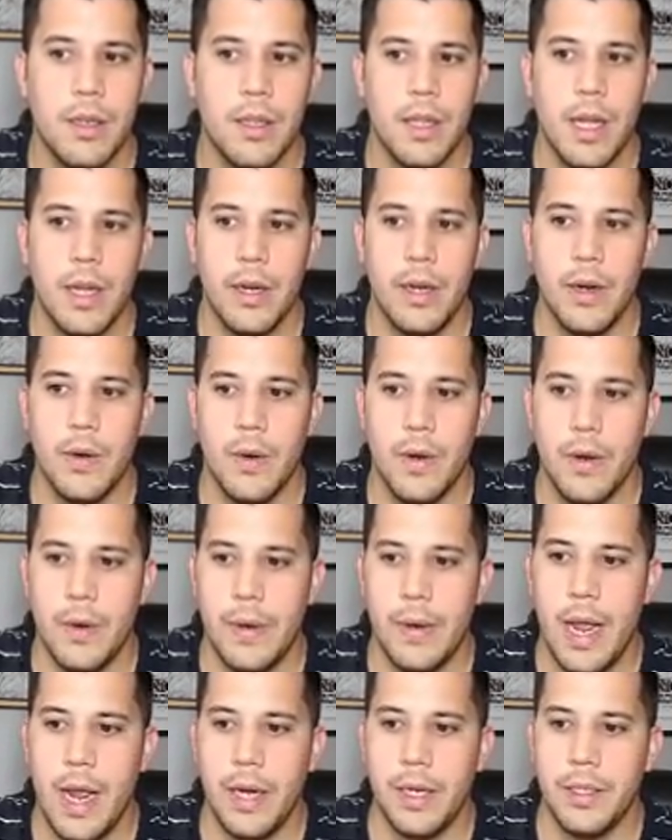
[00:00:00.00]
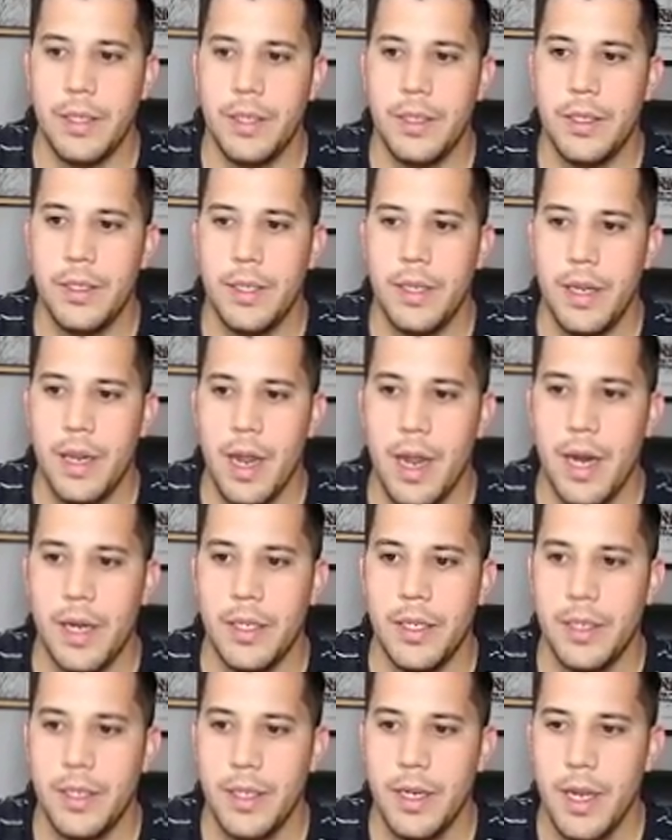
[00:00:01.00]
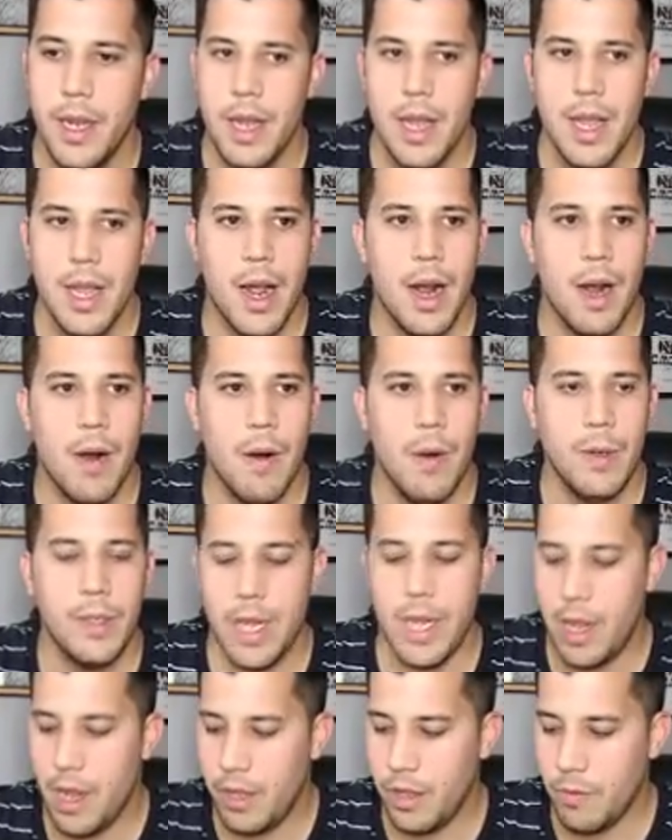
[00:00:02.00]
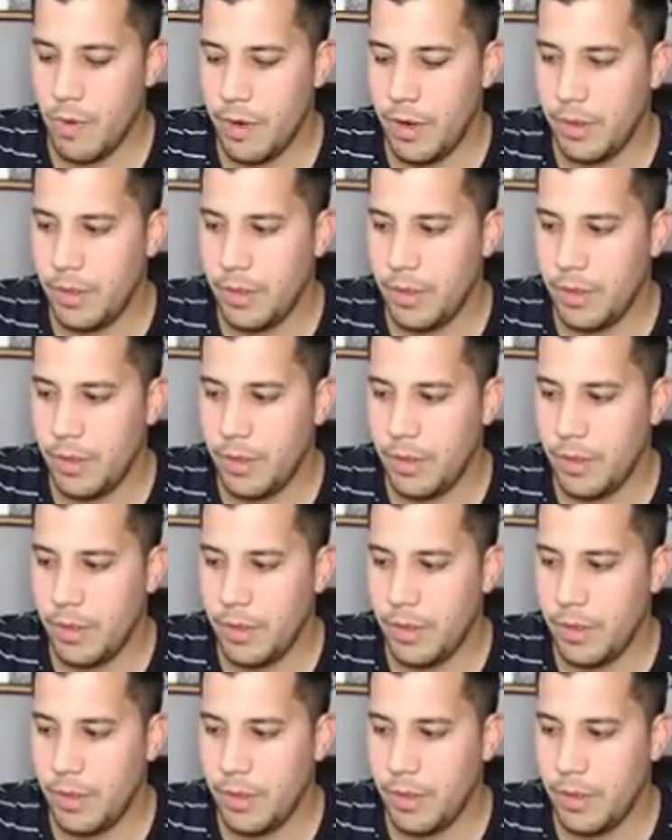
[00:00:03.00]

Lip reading: I don't know. Nice. What was that other one